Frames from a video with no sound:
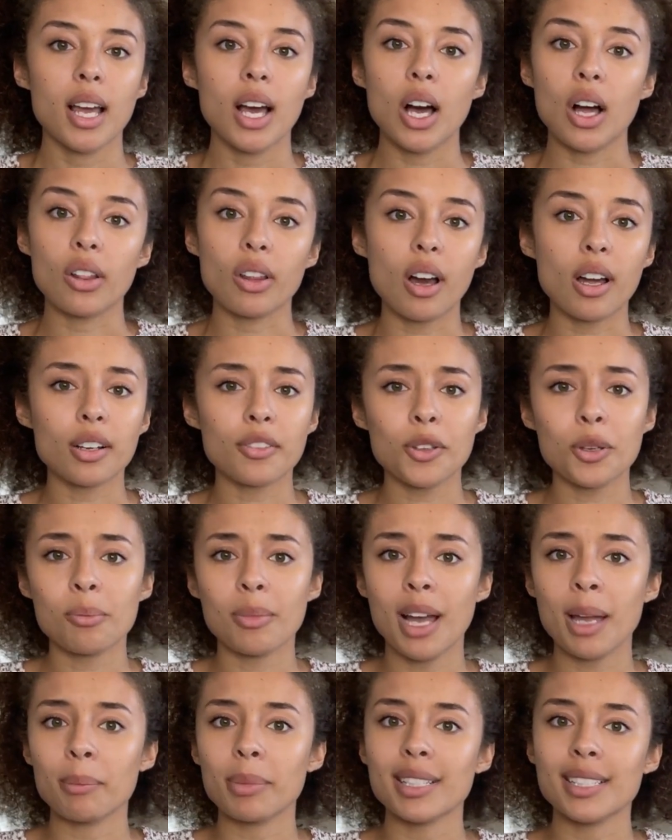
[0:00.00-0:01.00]
A lot of you
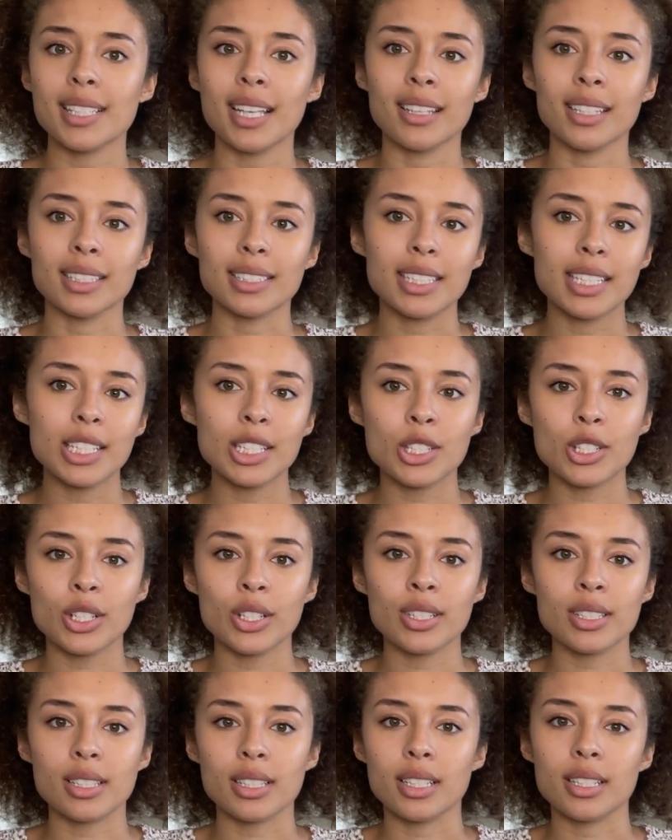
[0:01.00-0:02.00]
might be selling
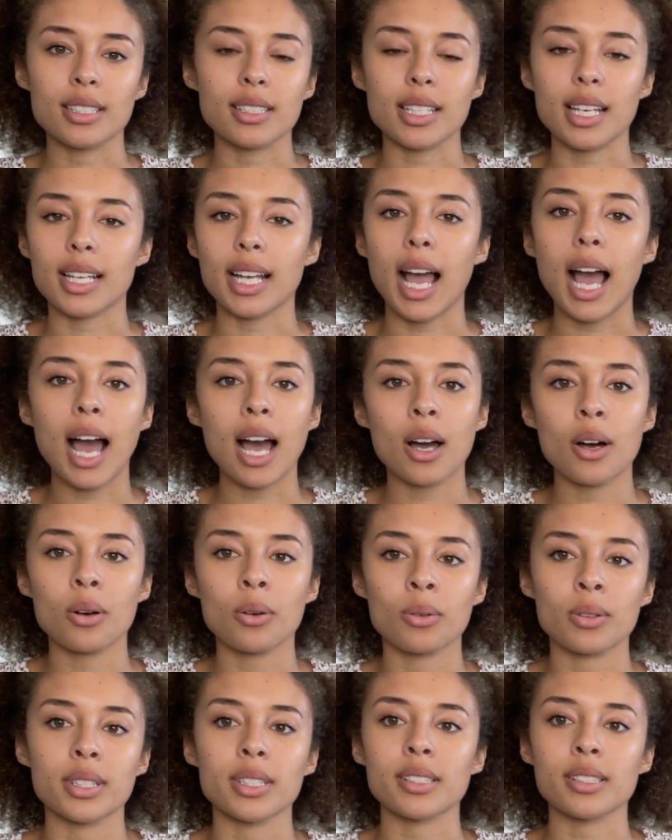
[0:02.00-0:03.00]
t-shirts, and it's like,
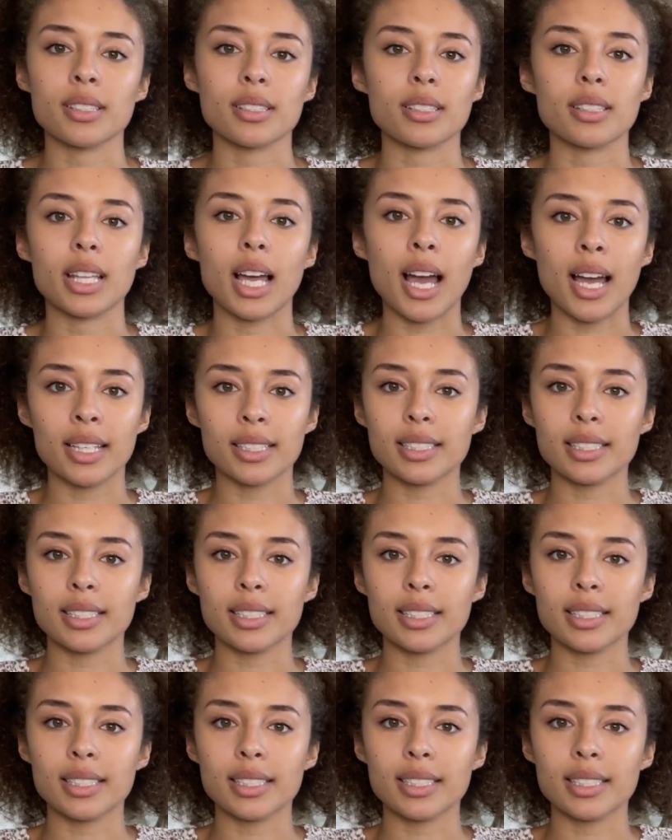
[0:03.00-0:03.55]
how is that